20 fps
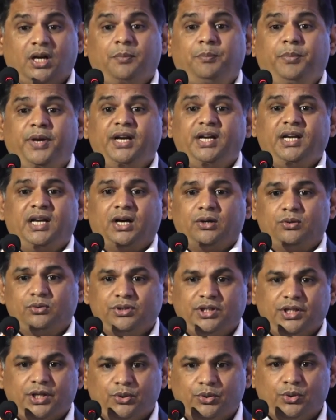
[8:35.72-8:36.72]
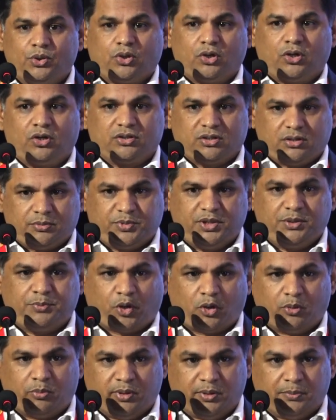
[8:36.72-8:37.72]
pin down the root cause of the
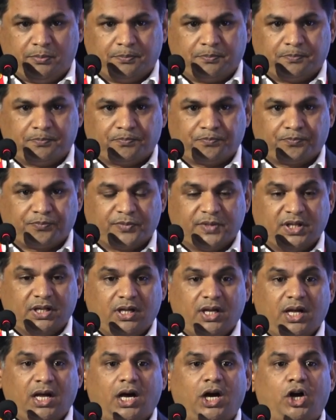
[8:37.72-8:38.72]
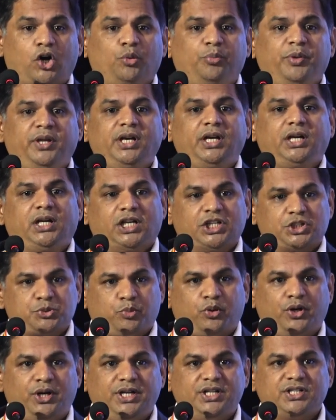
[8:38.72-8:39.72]
problem? How many touch
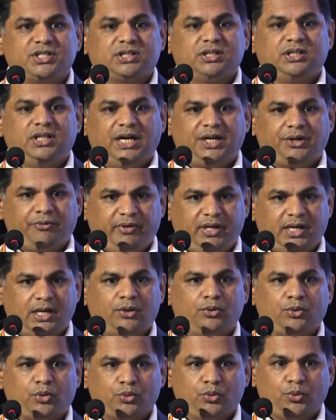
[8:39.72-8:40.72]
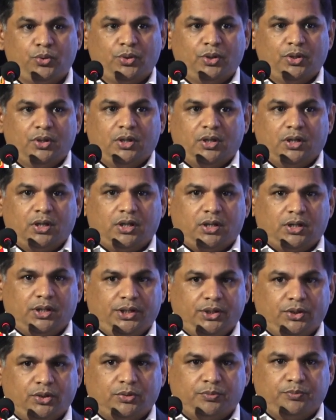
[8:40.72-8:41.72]
points that we have to
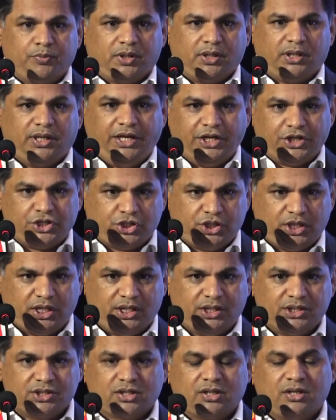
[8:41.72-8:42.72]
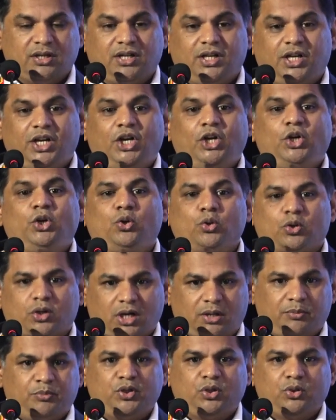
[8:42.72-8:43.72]
exchange to
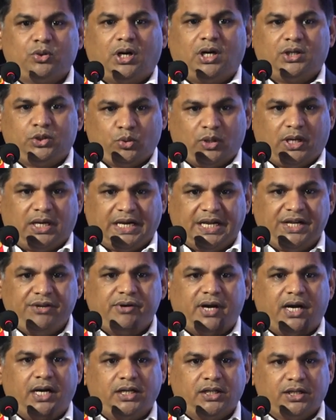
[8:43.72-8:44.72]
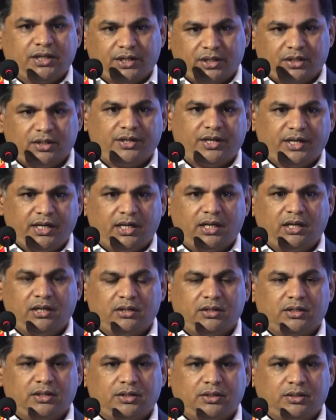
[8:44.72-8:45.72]
come to arrive at a
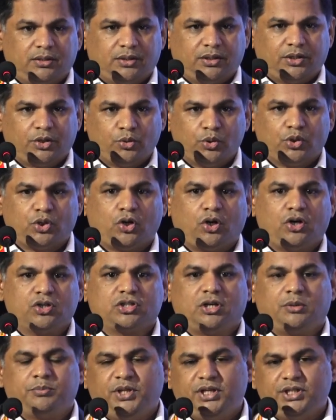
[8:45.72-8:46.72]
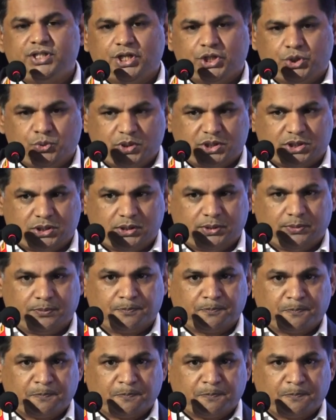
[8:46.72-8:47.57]
real root cause of the situation?